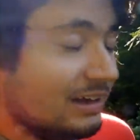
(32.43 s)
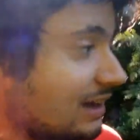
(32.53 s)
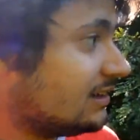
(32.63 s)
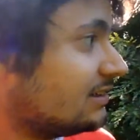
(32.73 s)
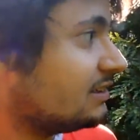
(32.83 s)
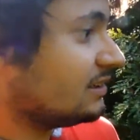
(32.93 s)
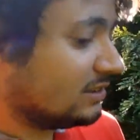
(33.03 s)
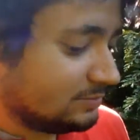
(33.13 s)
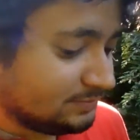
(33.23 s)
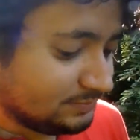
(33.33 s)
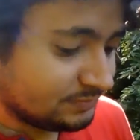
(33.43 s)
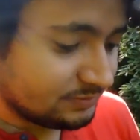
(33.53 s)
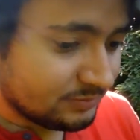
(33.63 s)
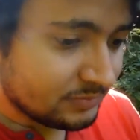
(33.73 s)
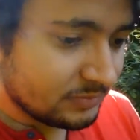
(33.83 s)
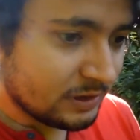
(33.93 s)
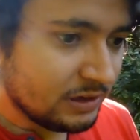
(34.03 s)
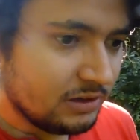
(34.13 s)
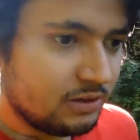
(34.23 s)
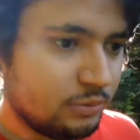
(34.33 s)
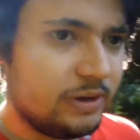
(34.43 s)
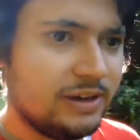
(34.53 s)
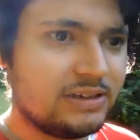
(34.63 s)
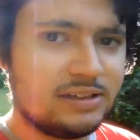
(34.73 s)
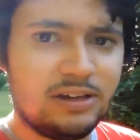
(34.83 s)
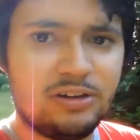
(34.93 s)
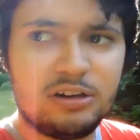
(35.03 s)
And wait, get on a